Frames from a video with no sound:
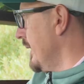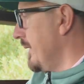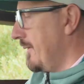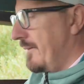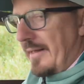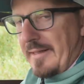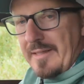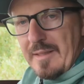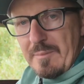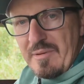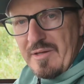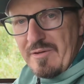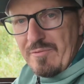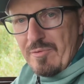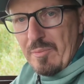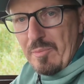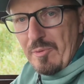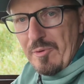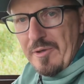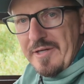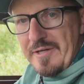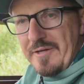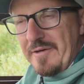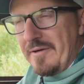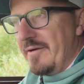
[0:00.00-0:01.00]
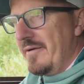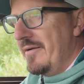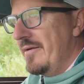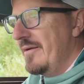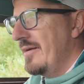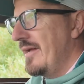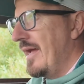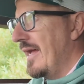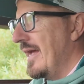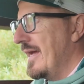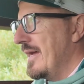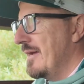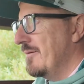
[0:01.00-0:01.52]
take a bit of a breather,
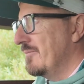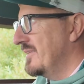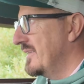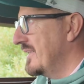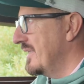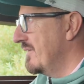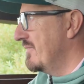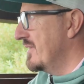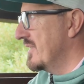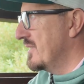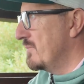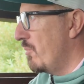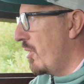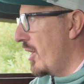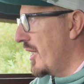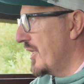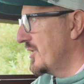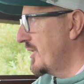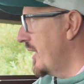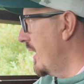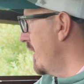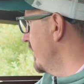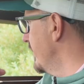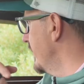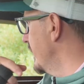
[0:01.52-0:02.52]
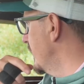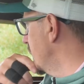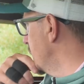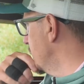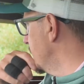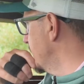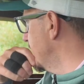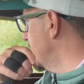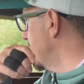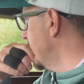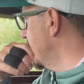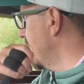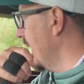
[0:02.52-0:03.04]
see if this Marsh Harrier
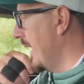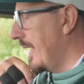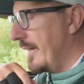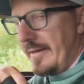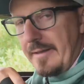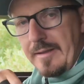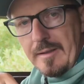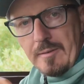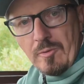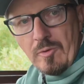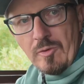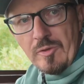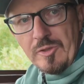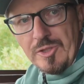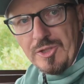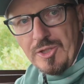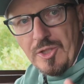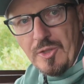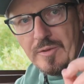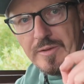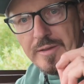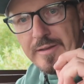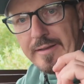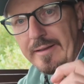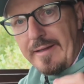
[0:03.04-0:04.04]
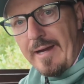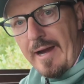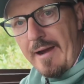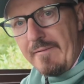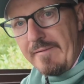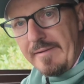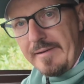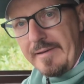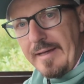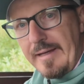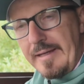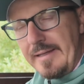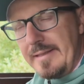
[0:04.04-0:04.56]
comes in, and then I'm going to show you the
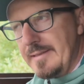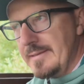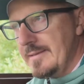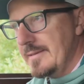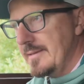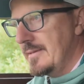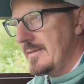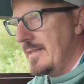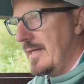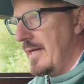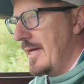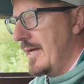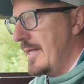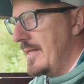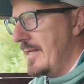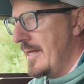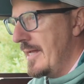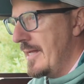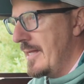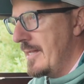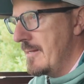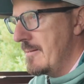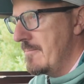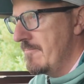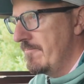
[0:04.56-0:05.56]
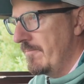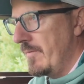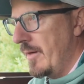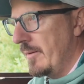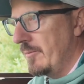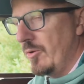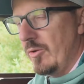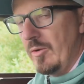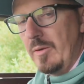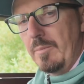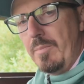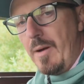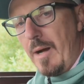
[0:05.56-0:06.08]
carry case, and then I'm
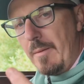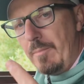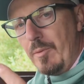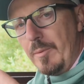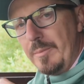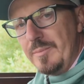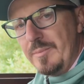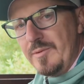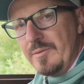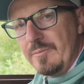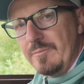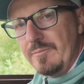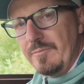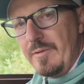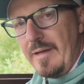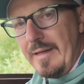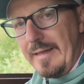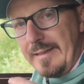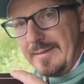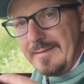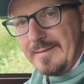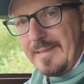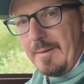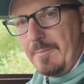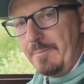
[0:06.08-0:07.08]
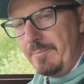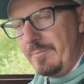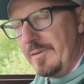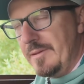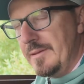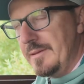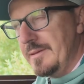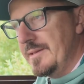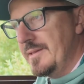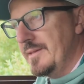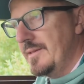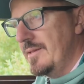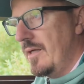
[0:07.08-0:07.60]
going to pop up some
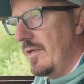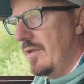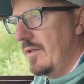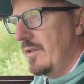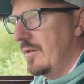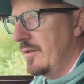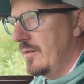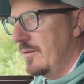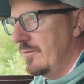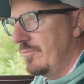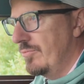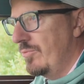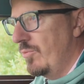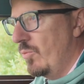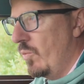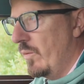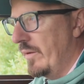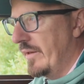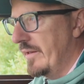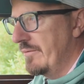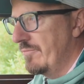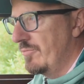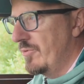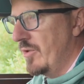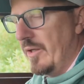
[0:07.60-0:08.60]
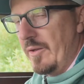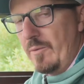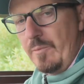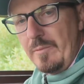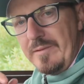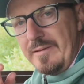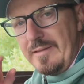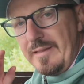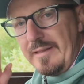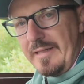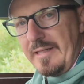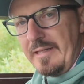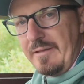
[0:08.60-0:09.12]
examples of what I've got with
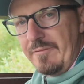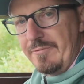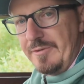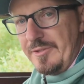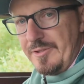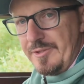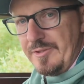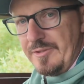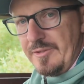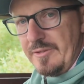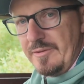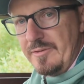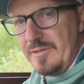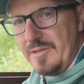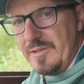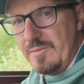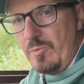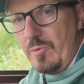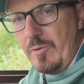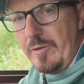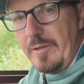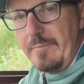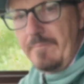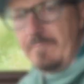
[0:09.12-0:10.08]
the Kingfisher this morning.